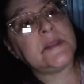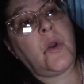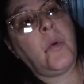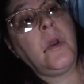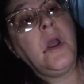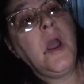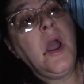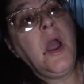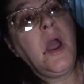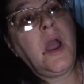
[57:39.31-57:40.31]
So,
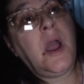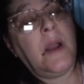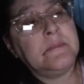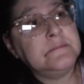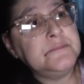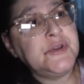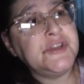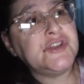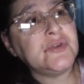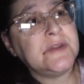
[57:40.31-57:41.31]
um,
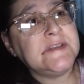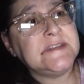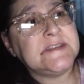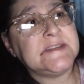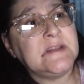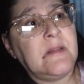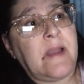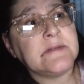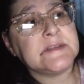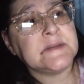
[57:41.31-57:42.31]
pretty sure this is
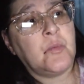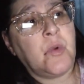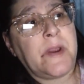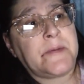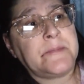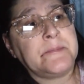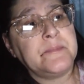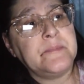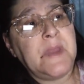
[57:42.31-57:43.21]
still out somewhere.